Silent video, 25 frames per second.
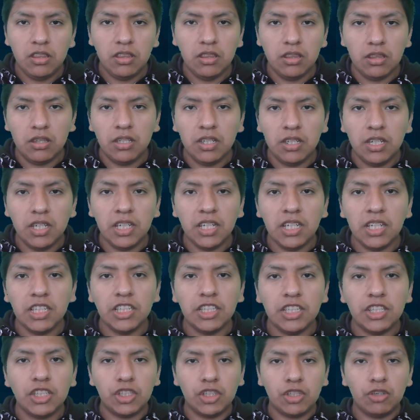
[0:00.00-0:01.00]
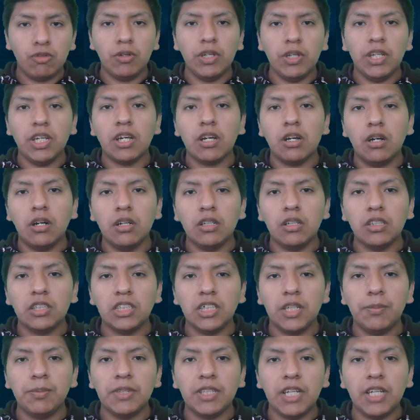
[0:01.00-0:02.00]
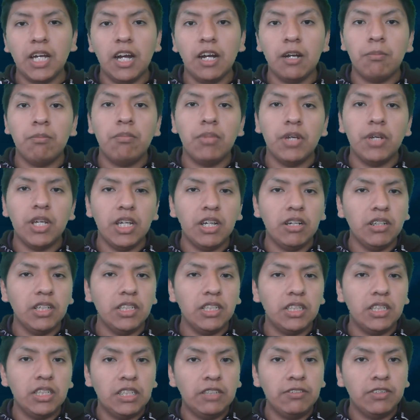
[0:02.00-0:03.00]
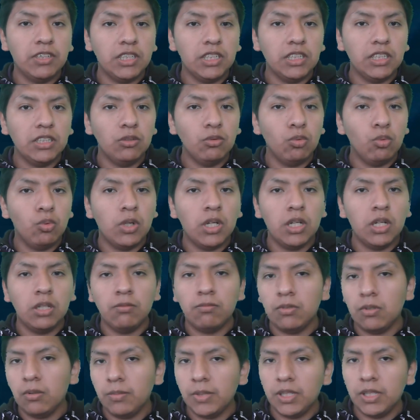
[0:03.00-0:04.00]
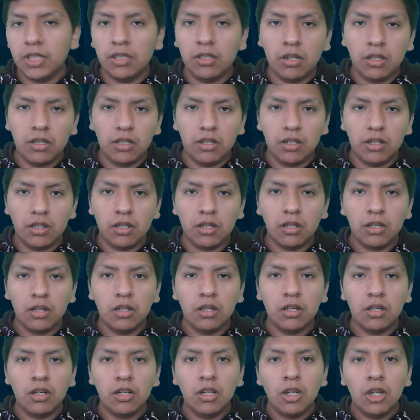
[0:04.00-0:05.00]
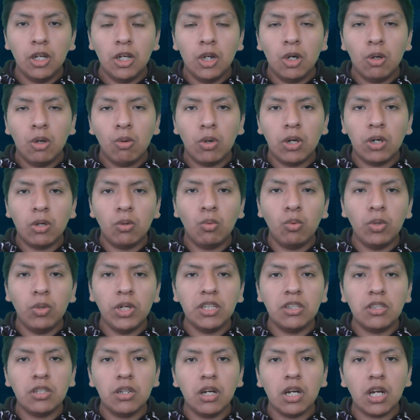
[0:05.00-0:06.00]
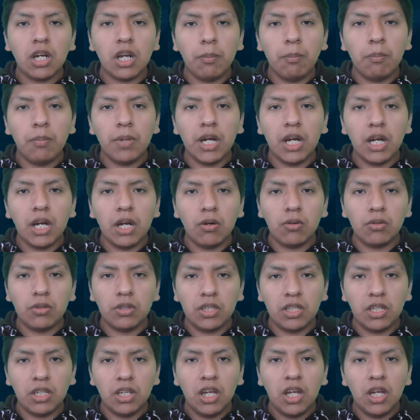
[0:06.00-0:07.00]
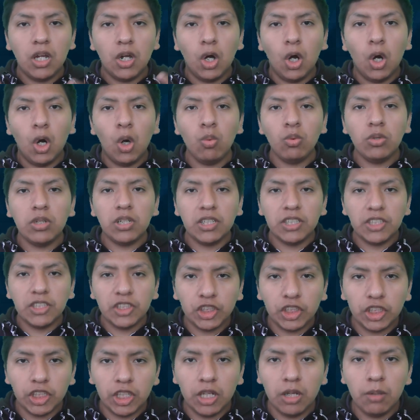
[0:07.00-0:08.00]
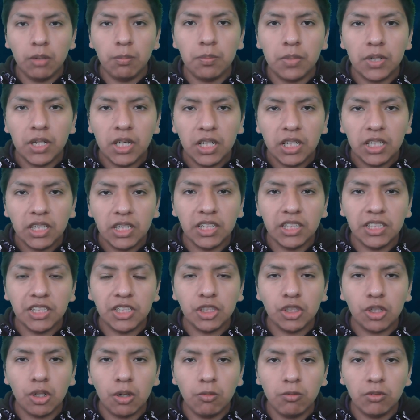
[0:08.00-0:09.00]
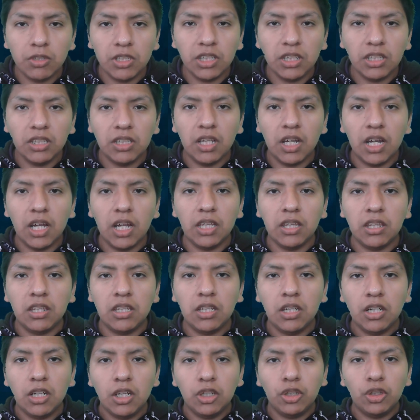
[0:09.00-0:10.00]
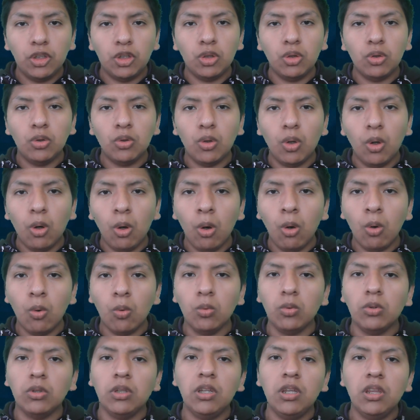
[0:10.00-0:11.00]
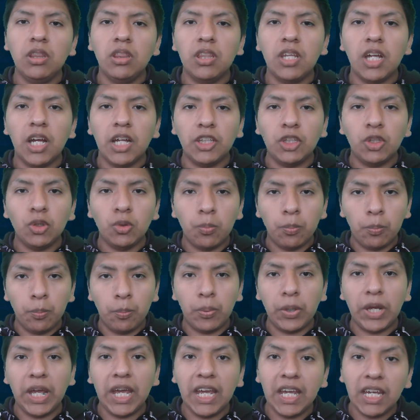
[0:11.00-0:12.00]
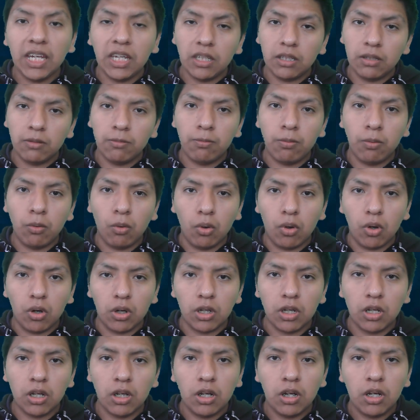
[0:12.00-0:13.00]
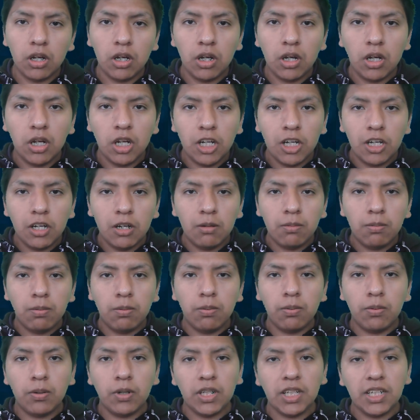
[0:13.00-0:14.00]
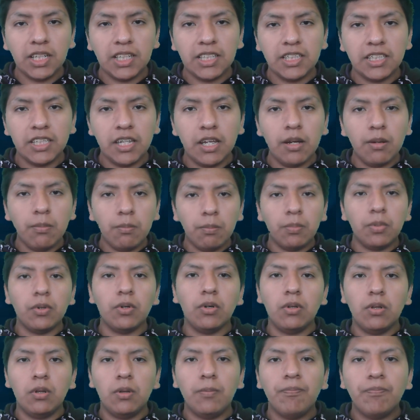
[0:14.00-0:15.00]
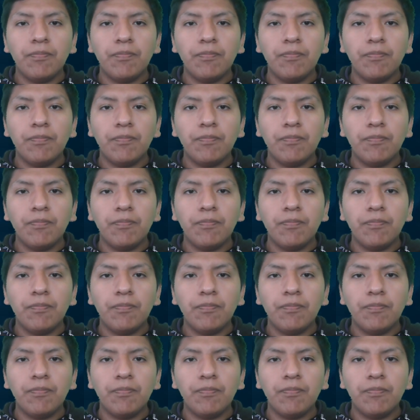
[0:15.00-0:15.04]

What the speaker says: These three concepts are very different one from another. When we talk about ownership, it's something that you own, that you paid for. For example,